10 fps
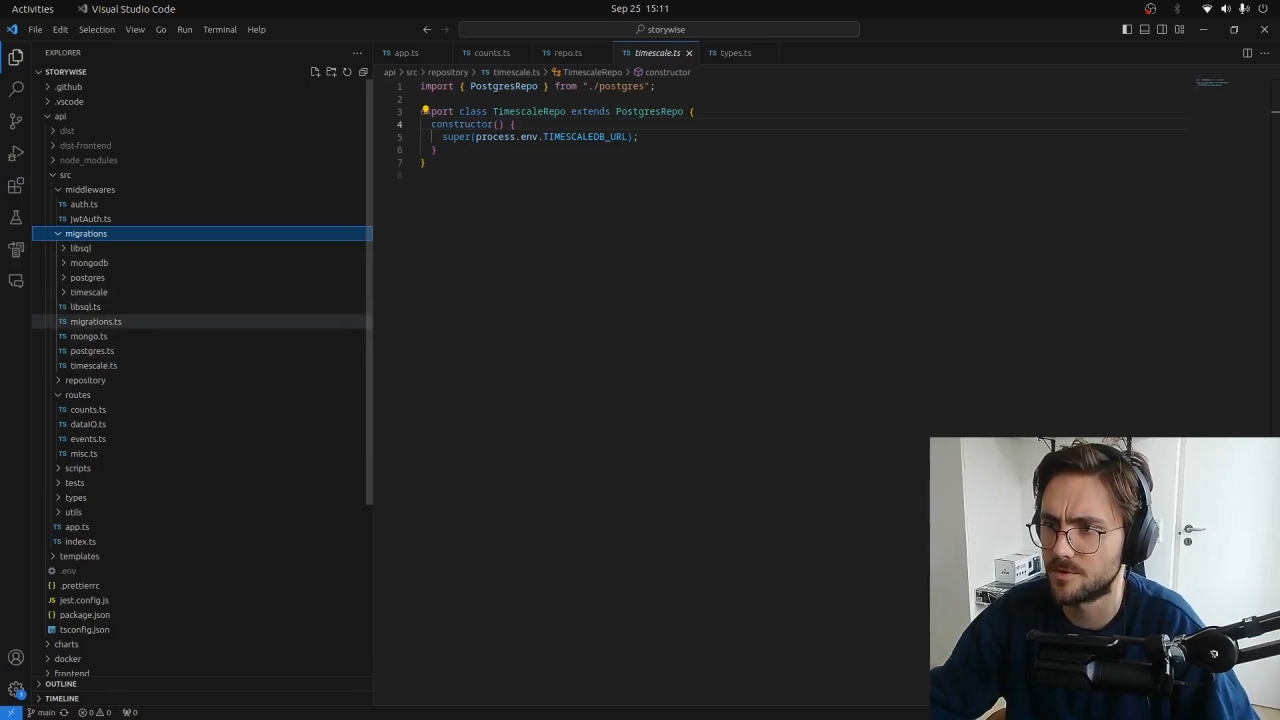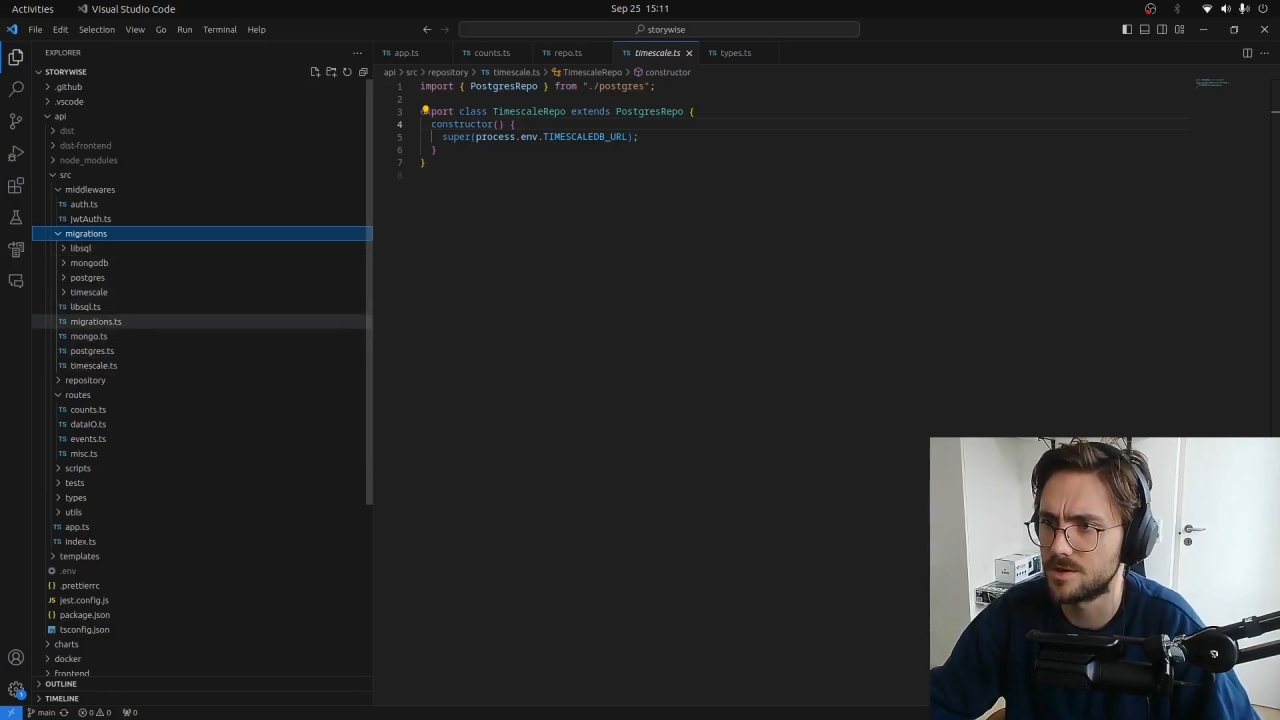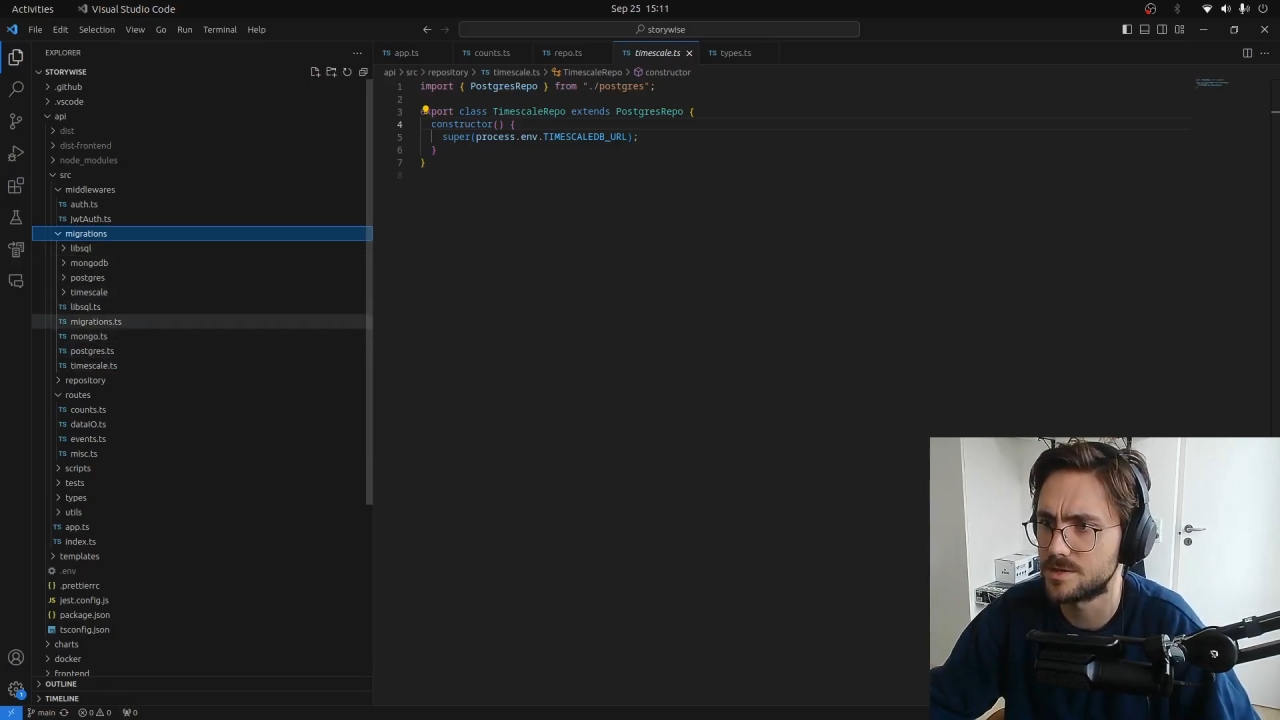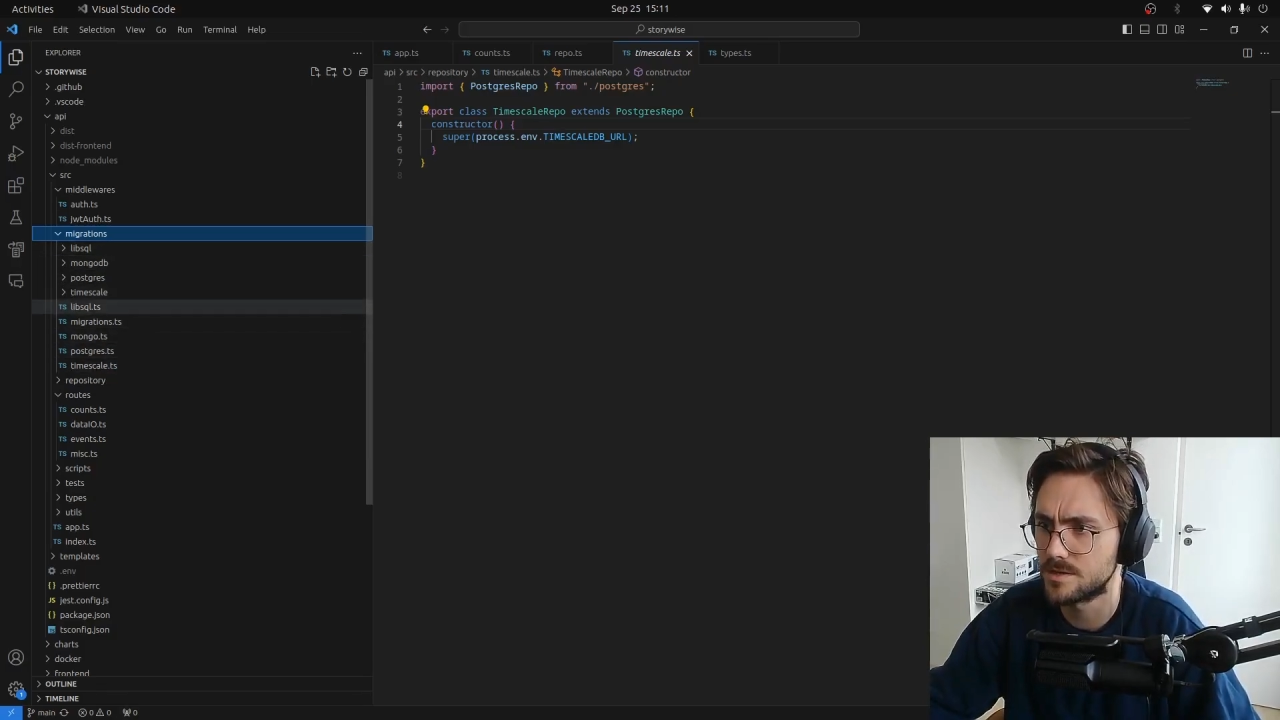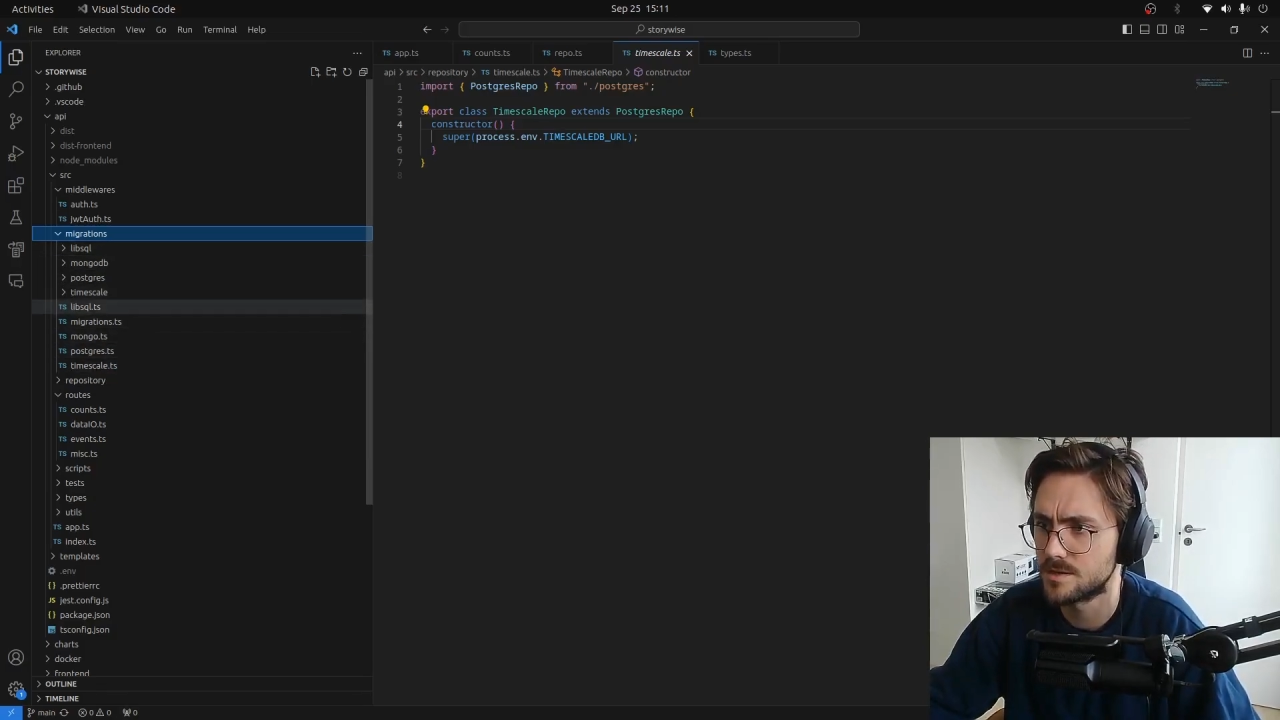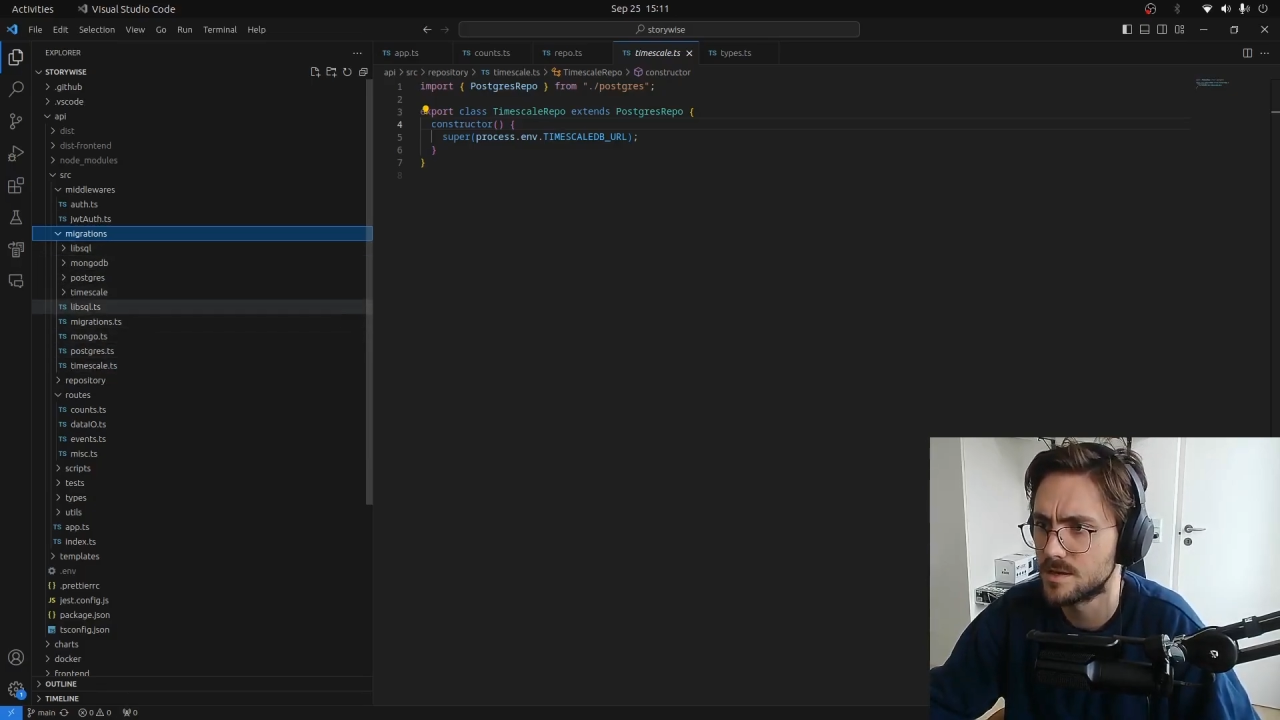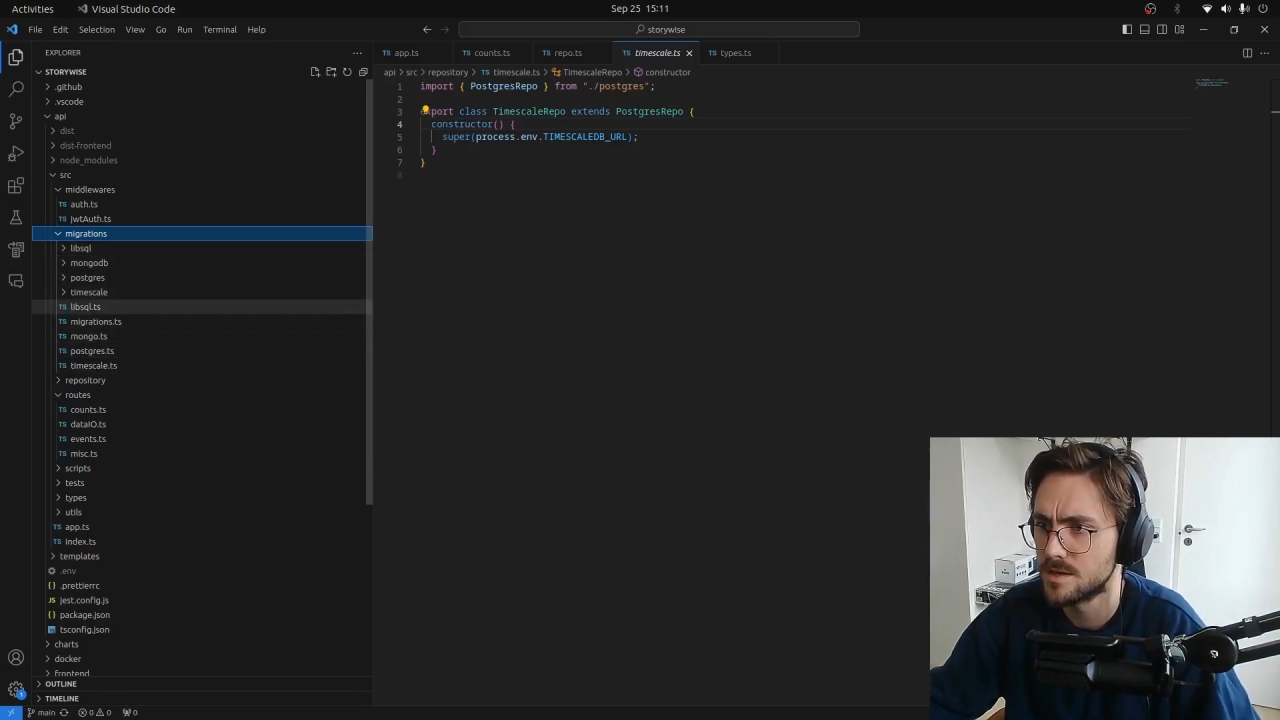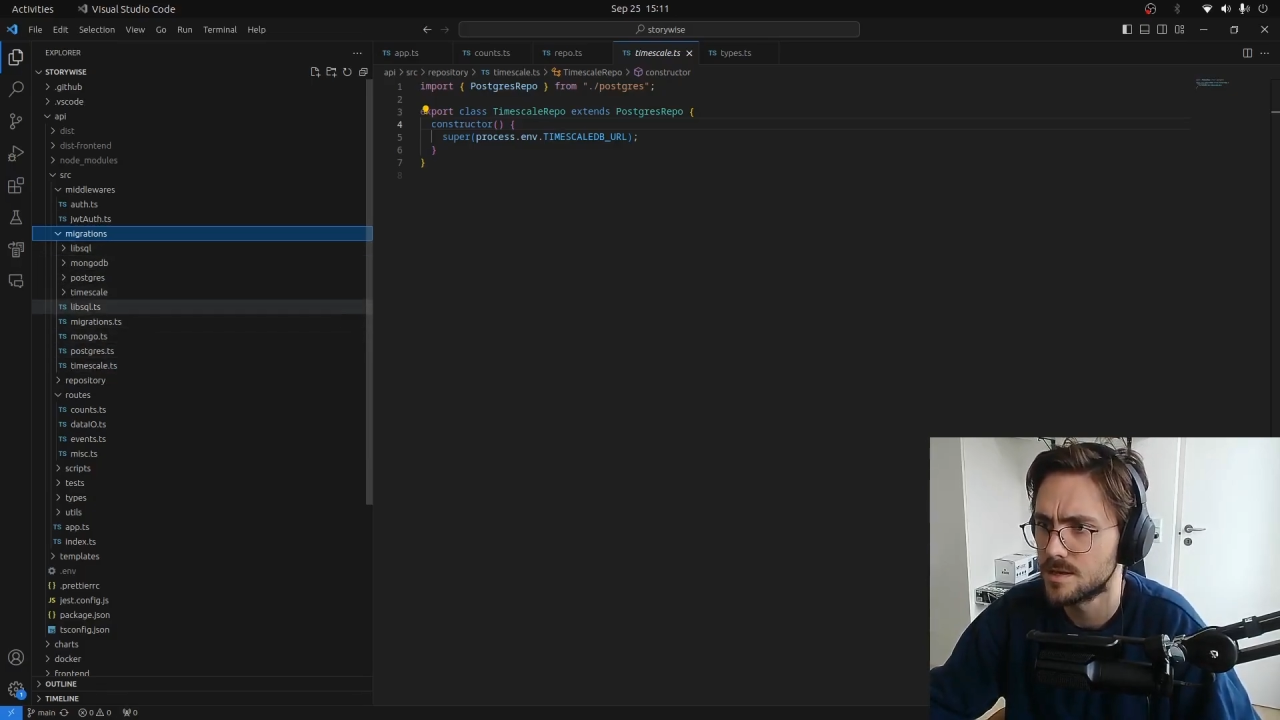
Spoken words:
project,